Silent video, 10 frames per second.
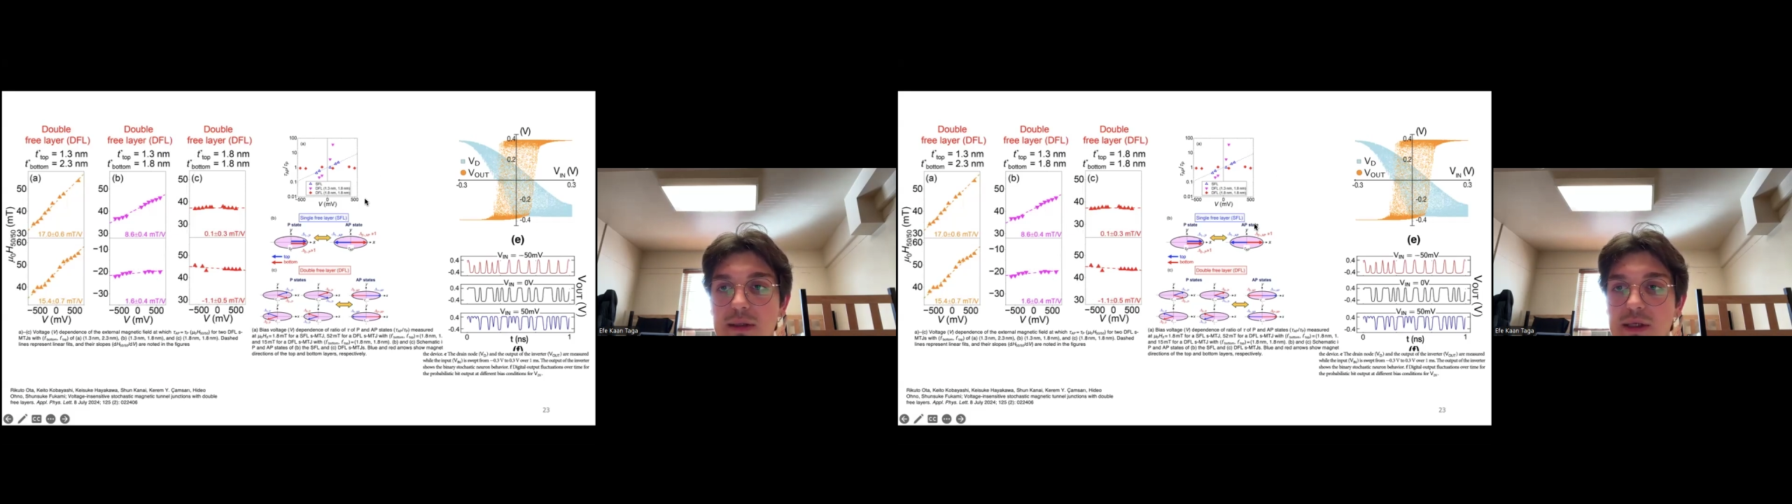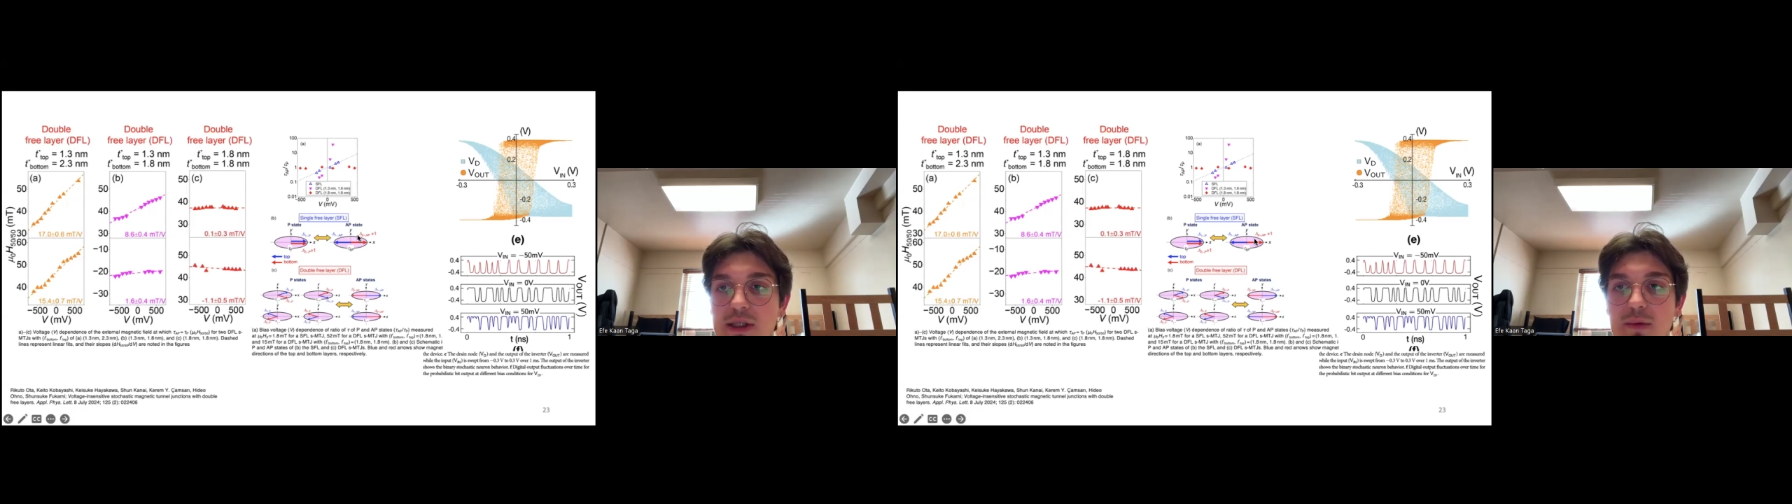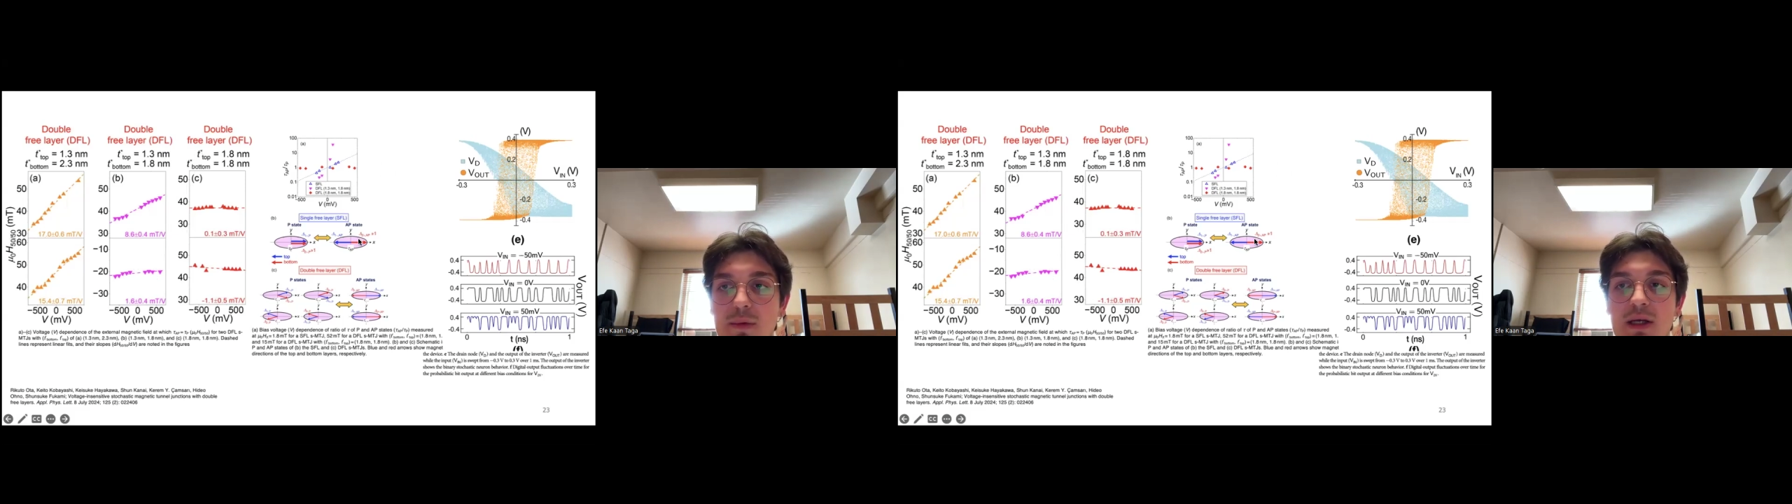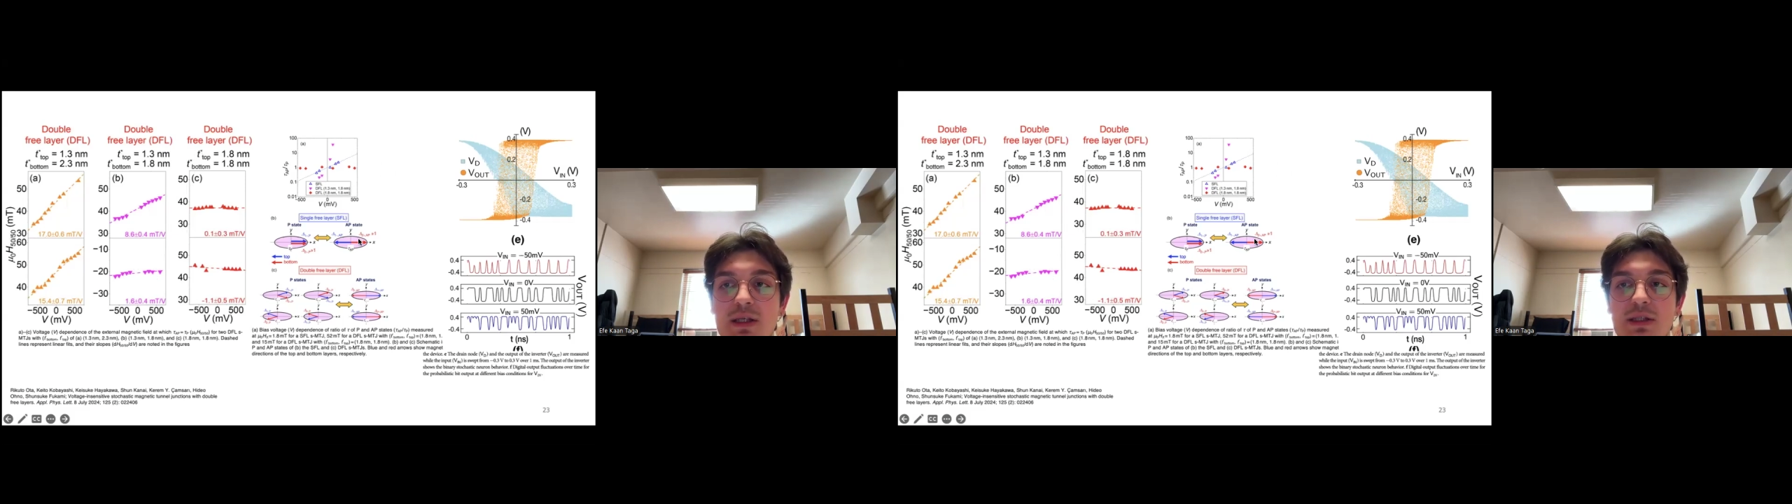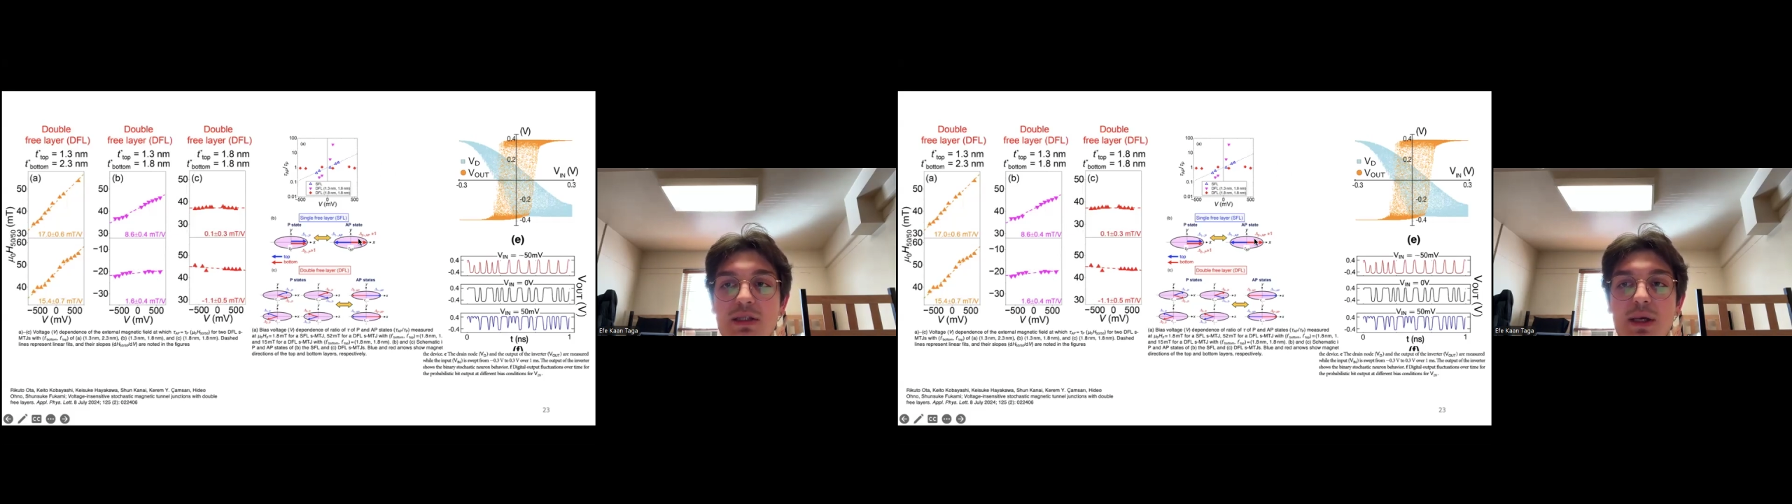These
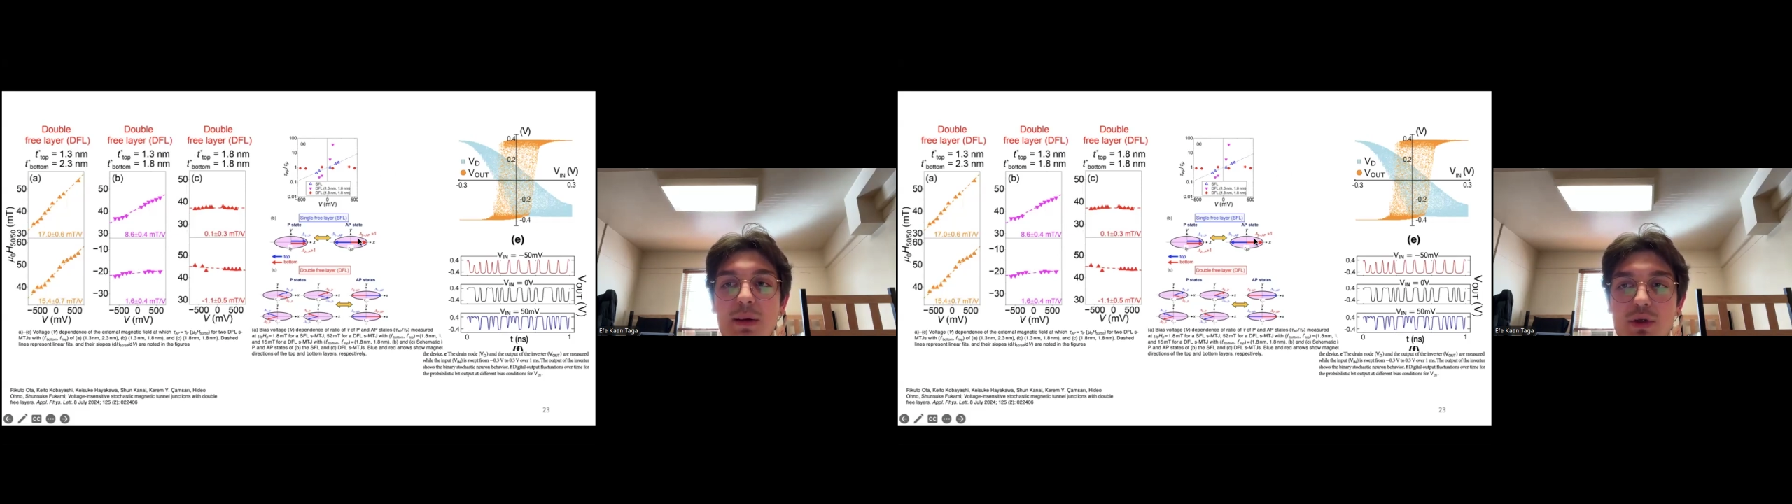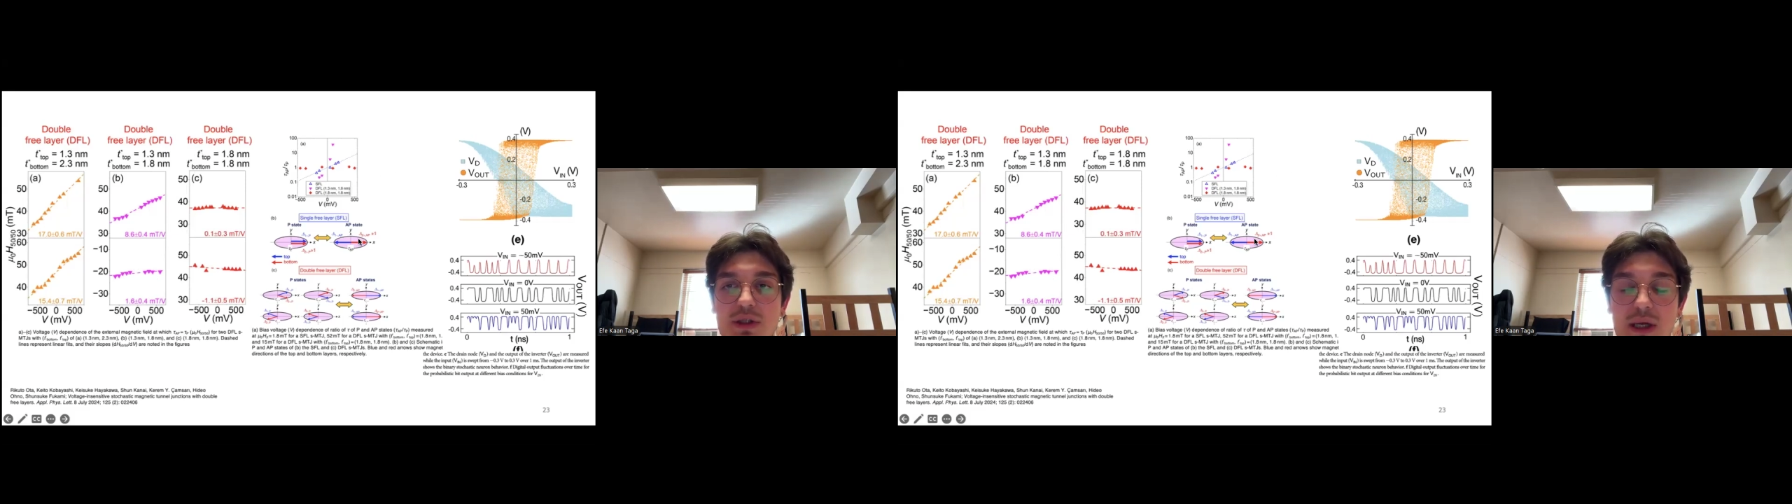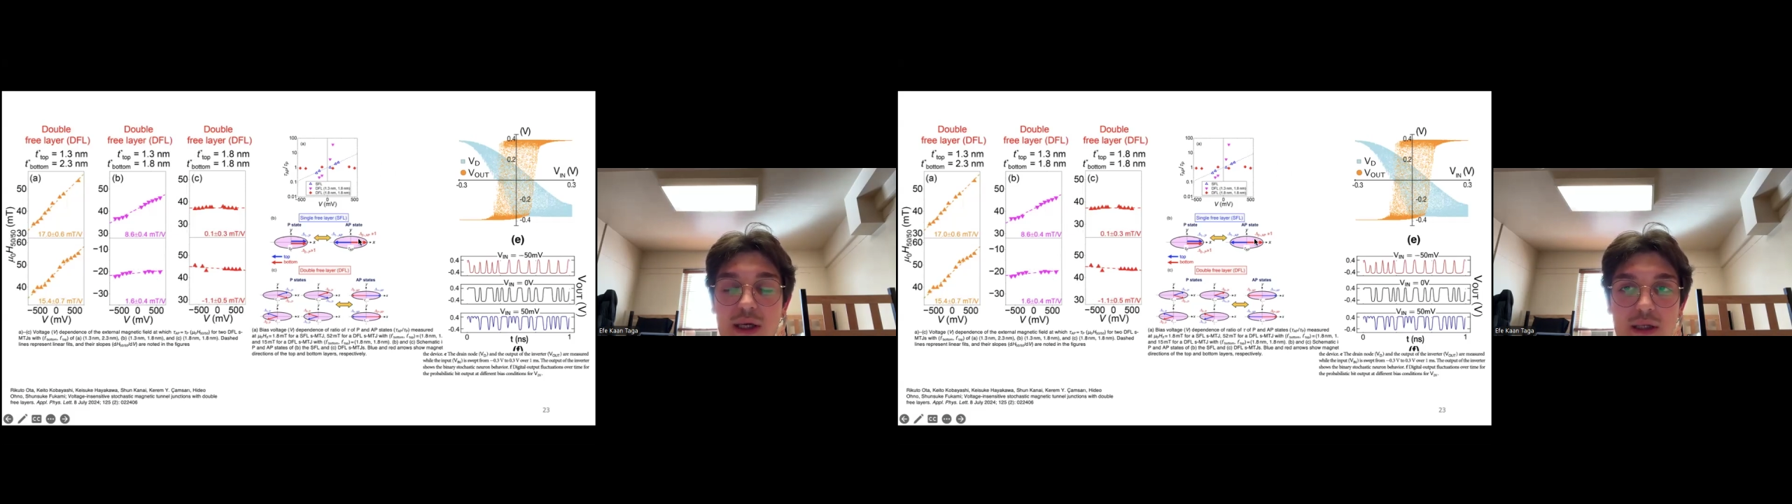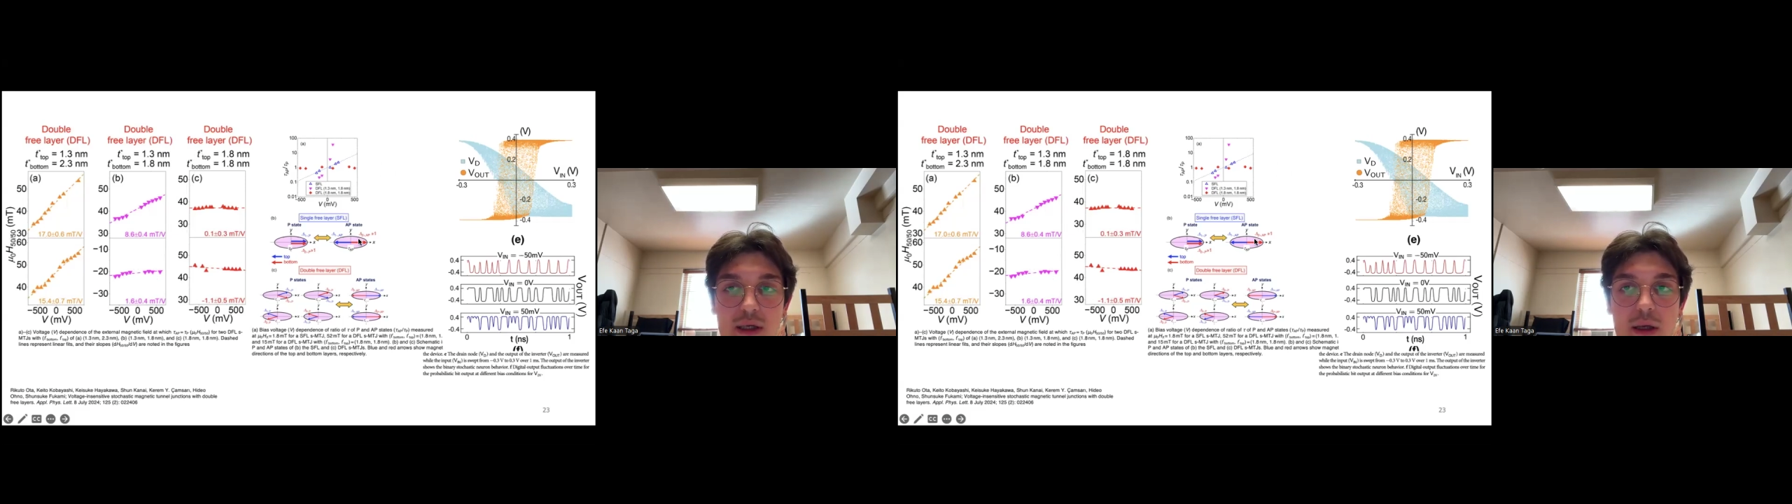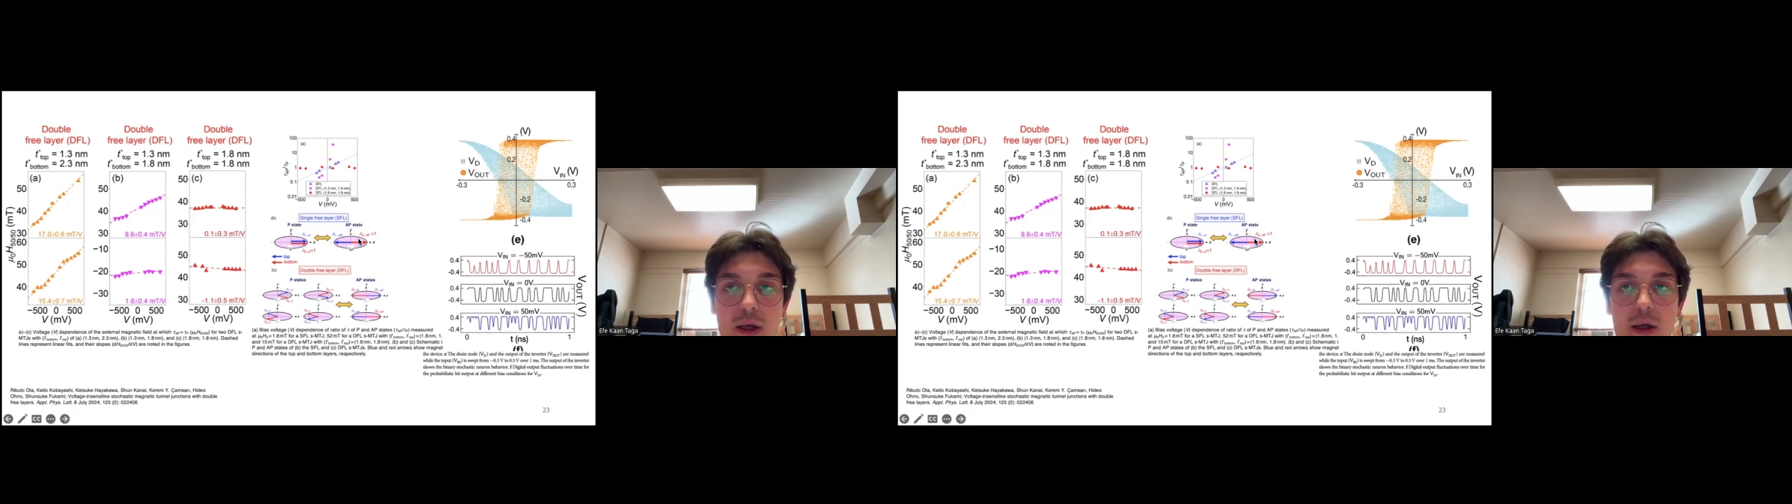simulations demonstrate the